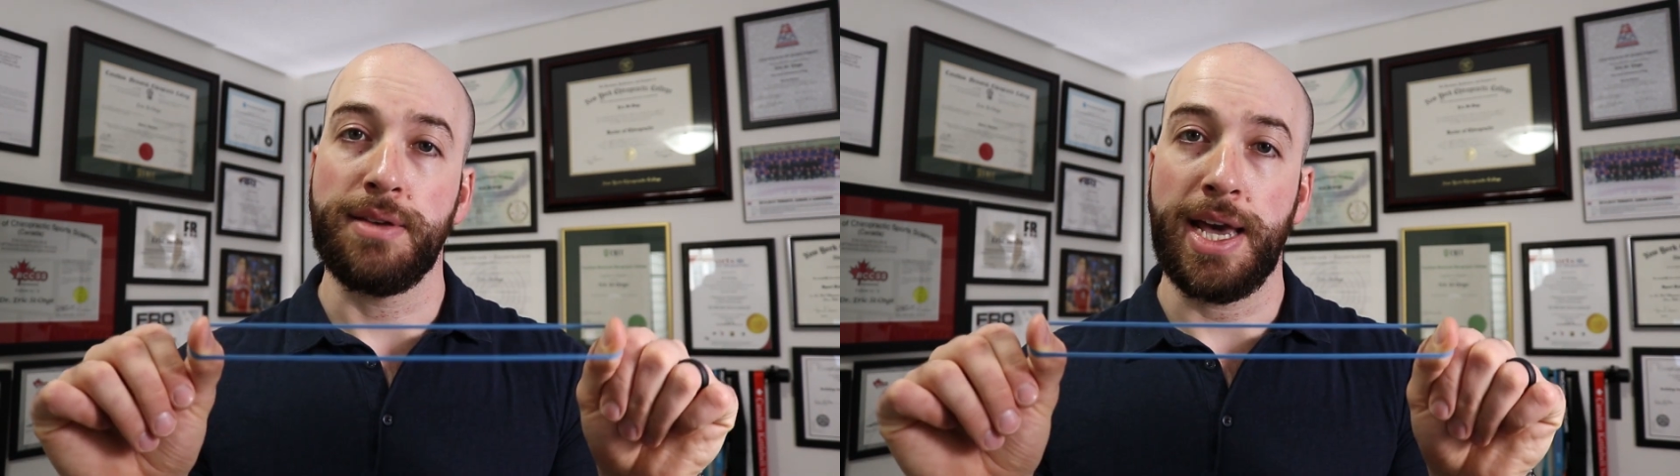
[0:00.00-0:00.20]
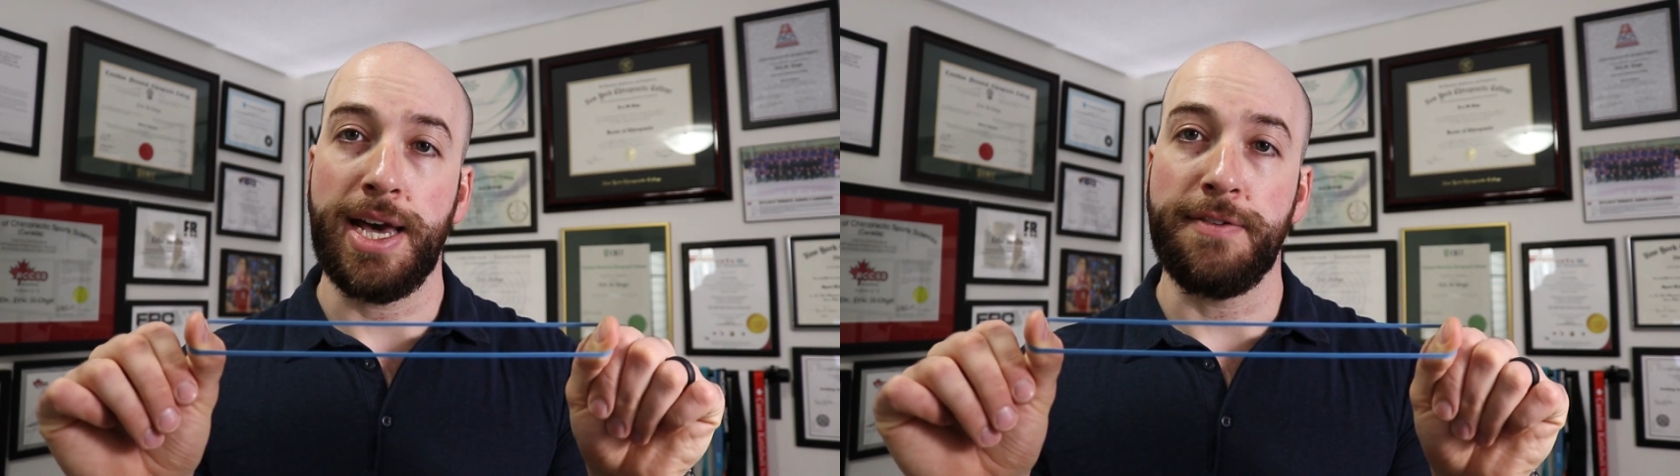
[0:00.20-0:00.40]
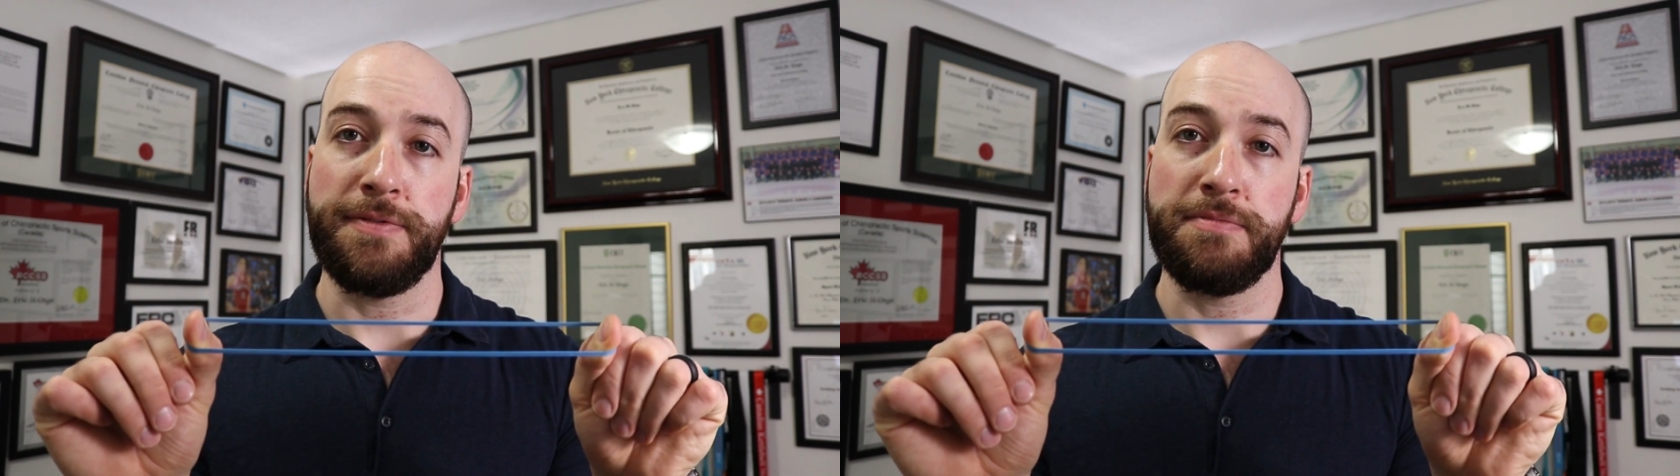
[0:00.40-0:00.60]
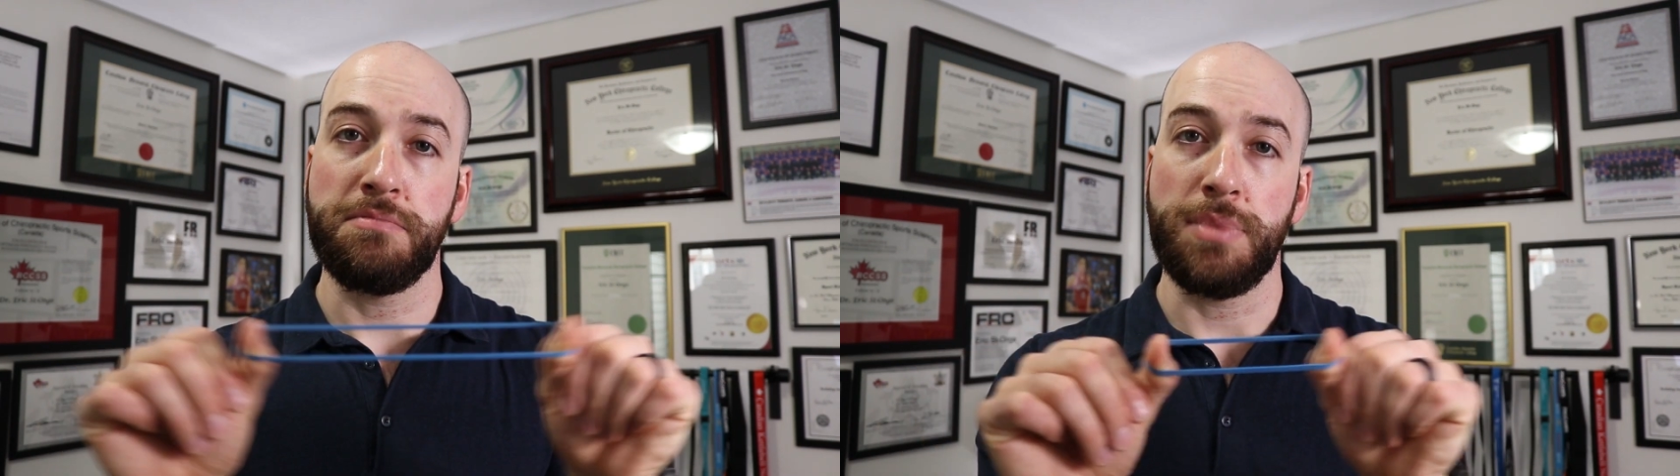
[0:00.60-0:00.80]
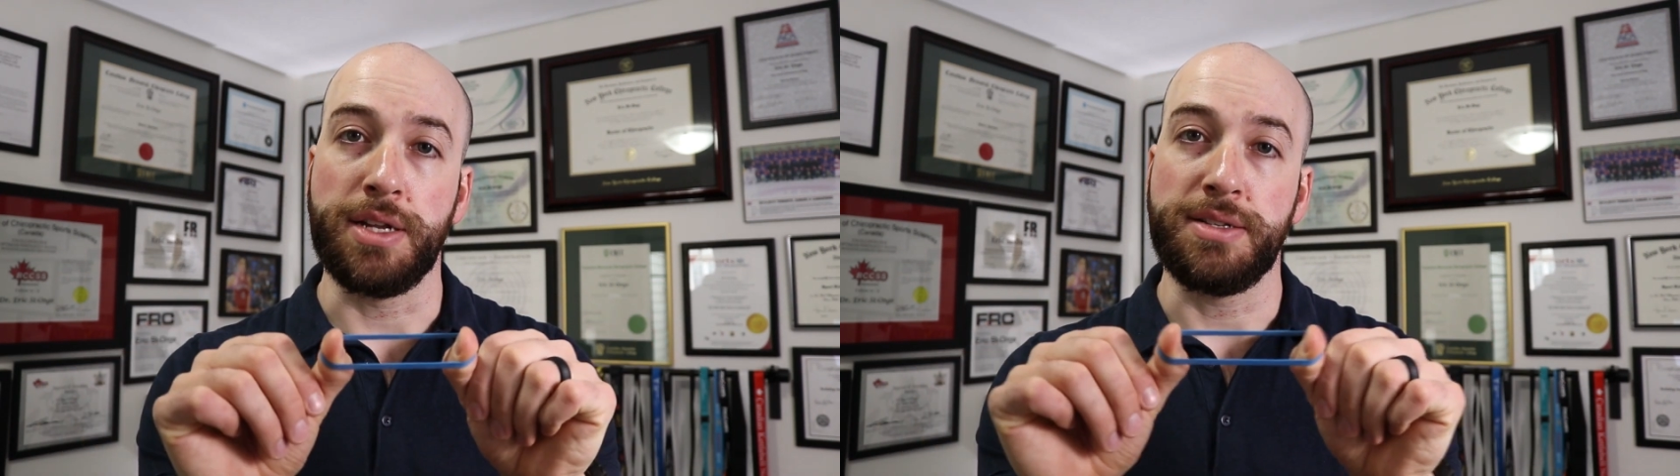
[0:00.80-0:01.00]
have
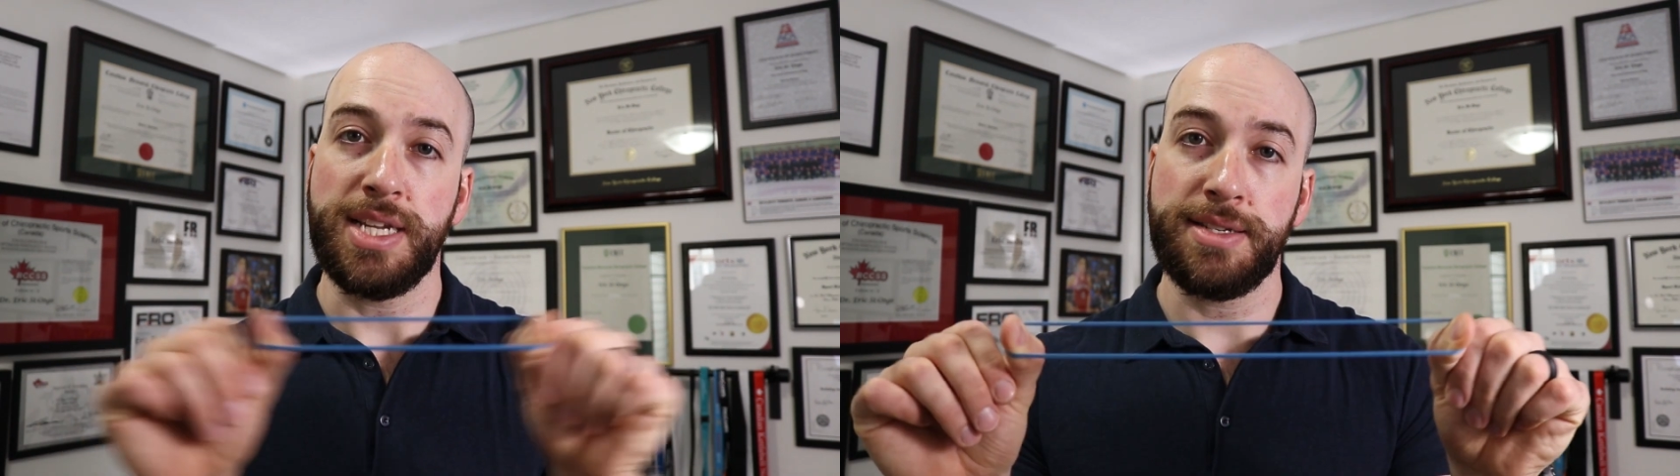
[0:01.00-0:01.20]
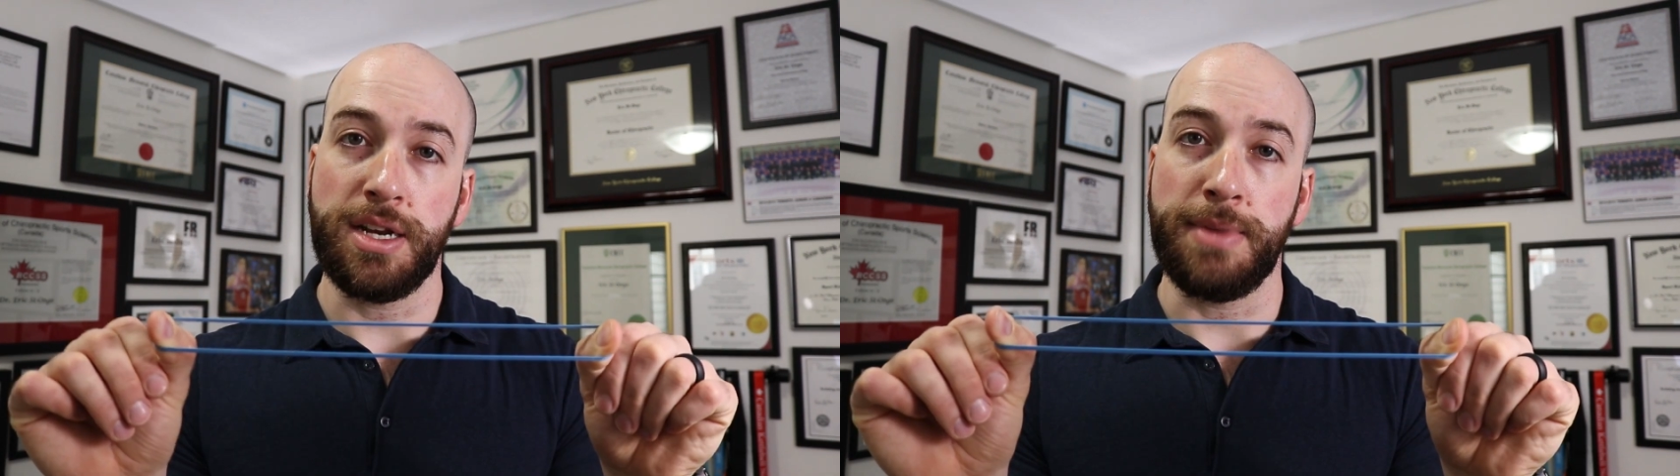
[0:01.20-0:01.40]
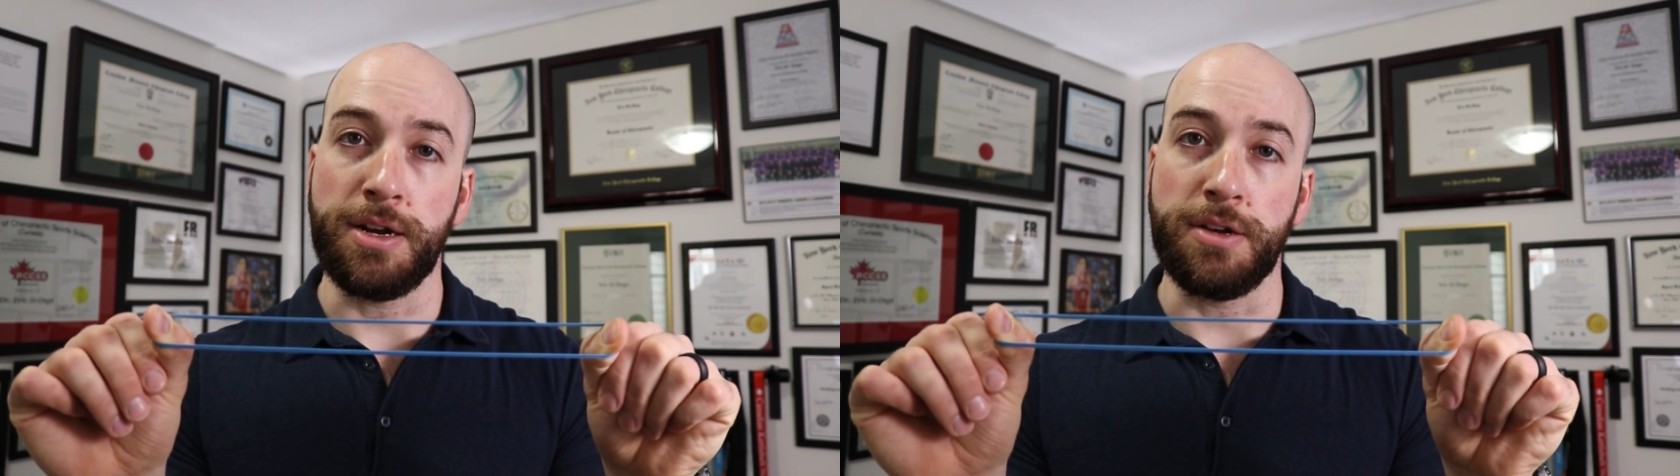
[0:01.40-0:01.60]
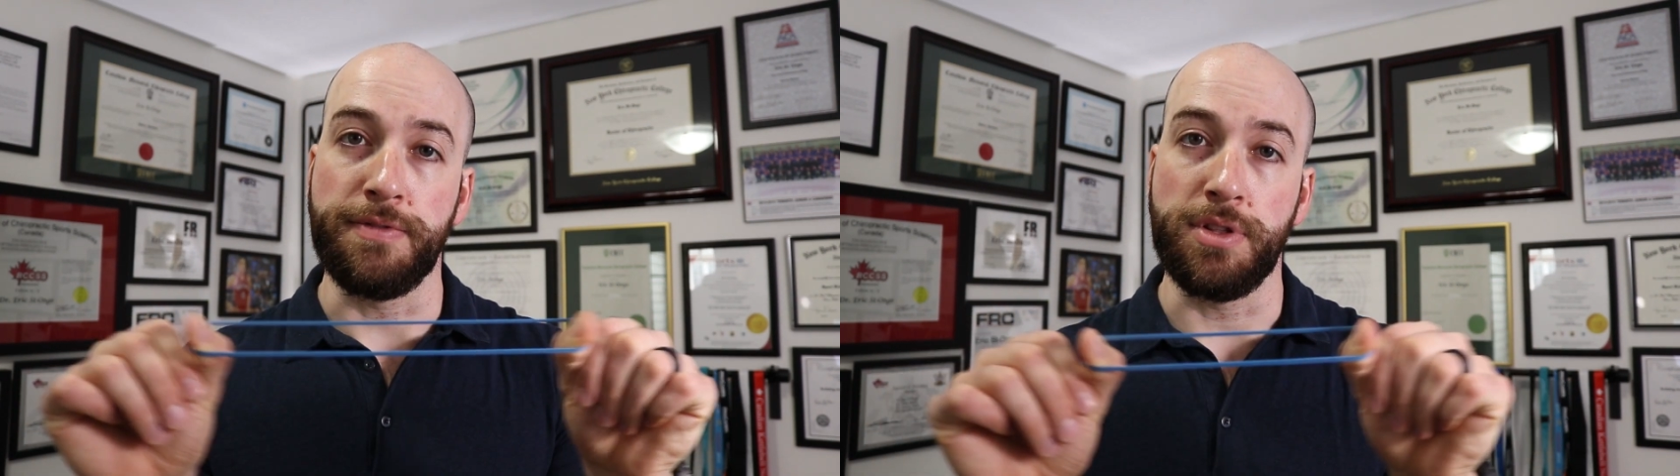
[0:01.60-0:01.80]
a decent amount of